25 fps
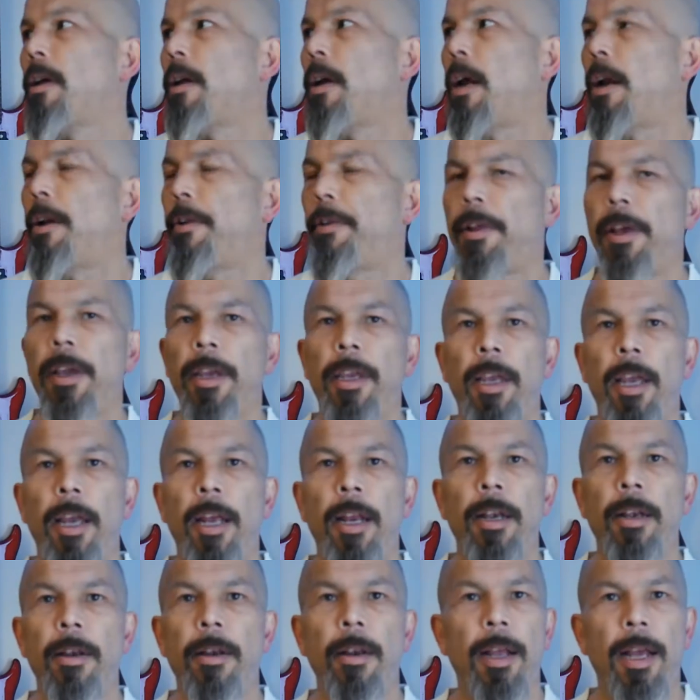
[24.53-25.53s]
and
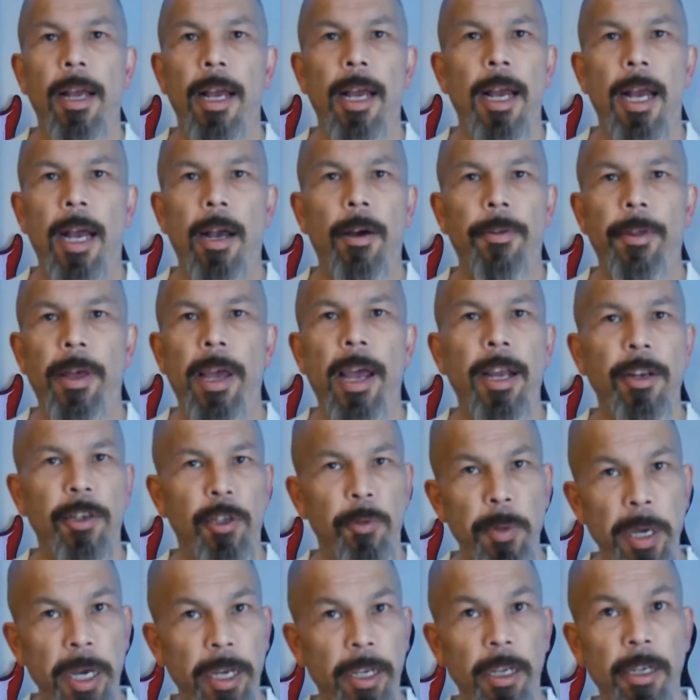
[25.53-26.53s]
thinking, how the heck do
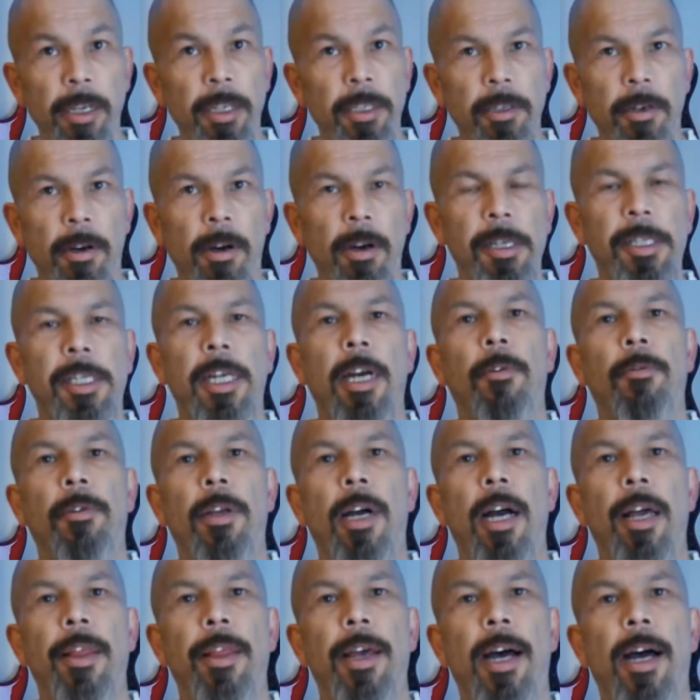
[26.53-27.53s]
you make a guitar sound
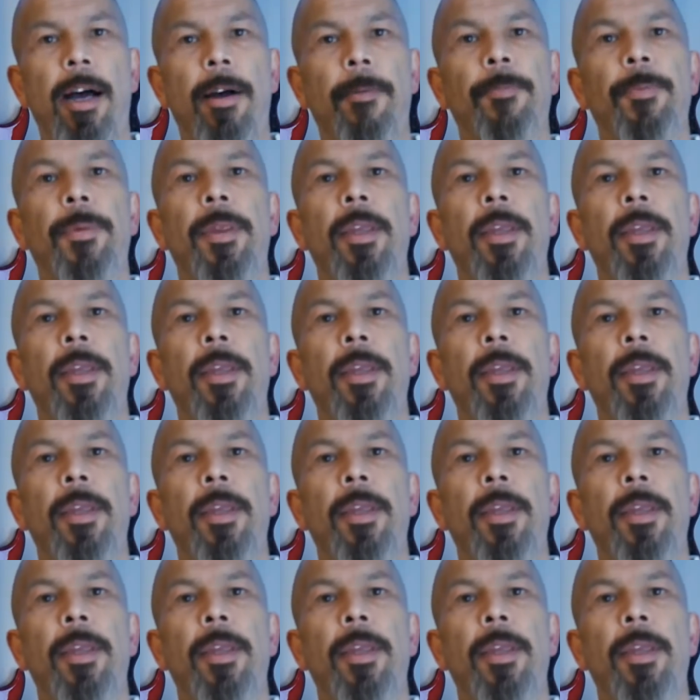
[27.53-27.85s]
like that?